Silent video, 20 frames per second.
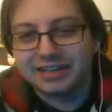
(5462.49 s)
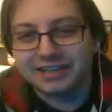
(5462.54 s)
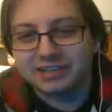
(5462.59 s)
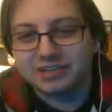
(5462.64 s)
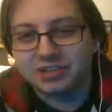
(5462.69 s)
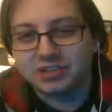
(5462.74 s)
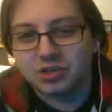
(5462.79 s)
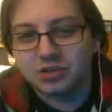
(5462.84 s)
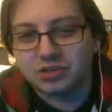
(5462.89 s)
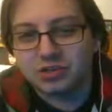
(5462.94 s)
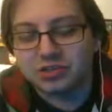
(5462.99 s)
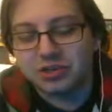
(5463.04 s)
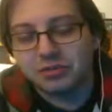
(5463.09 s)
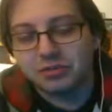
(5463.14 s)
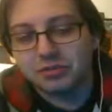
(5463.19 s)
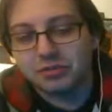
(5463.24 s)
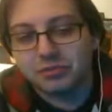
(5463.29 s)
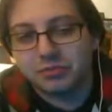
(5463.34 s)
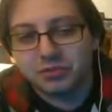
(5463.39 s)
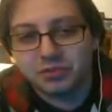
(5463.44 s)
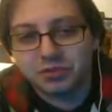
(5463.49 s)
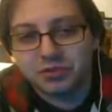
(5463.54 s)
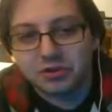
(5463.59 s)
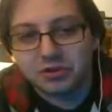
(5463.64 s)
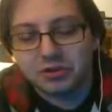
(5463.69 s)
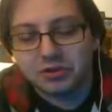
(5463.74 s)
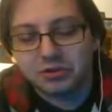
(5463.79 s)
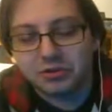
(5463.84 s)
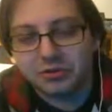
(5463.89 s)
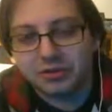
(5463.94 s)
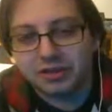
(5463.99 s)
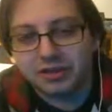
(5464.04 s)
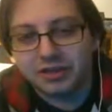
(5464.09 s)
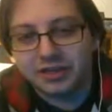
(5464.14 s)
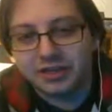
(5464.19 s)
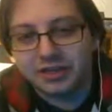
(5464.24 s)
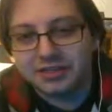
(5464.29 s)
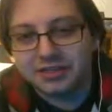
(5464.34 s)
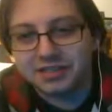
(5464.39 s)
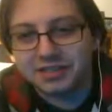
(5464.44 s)
So Scarlet
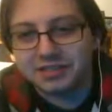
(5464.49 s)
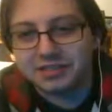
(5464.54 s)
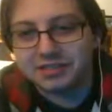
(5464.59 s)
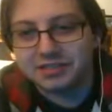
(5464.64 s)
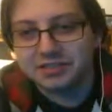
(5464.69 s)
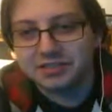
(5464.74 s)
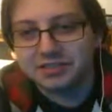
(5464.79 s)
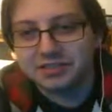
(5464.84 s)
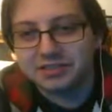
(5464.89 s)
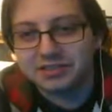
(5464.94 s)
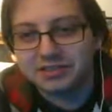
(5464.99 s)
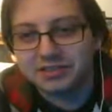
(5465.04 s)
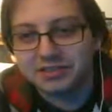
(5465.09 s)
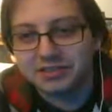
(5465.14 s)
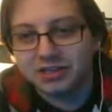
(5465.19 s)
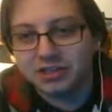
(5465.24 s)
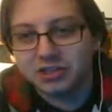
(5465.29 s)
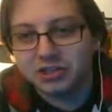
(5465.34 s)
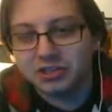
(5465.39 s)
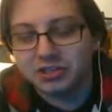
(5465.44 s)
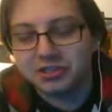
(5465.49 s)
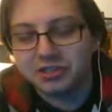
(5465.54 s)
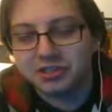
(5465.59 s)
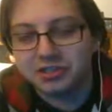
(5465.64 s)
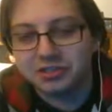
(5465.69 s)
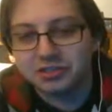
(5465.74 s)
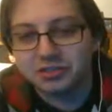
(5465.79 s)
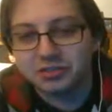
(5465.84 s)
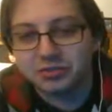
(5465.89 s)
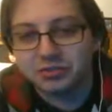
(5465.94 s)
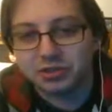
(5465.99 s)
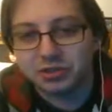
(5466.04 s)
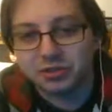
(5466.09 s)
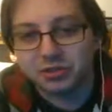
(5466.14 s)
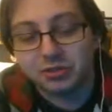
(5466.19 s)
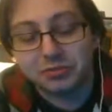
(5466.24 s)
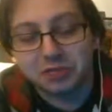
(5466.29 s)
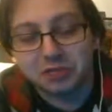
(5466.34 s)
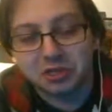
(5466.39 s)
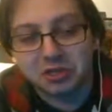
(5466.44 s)
Bordeaux teases she's going to do a
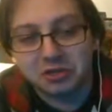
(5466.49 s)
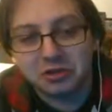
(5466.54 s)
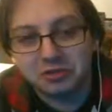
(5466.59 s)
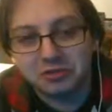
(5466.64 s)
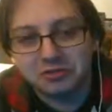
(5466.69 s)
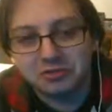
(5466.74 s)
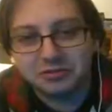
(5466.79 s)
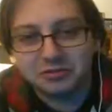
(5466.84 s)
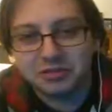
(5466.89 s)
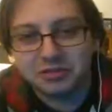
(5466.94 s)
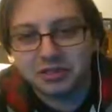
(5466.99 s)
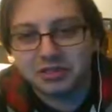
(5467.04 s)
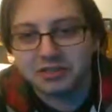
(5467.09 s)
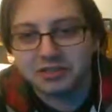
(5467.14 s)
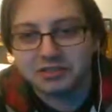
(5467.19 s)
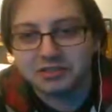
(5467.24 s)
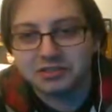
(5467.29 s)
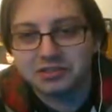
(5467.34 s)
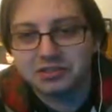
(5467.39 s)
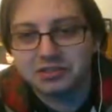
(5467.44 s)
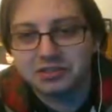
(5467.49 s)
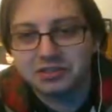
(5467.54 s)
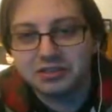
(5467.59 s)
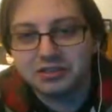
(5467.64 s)
strip show because